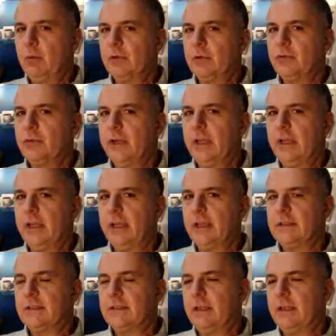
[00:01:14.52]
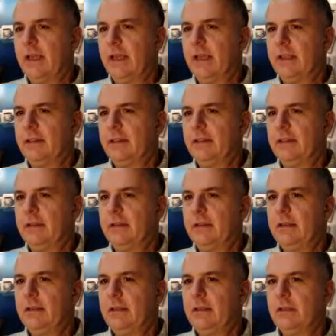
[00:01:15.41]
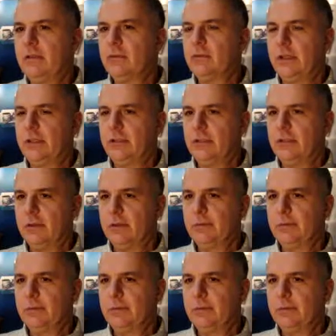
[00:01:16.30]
portrayed as at the trade show.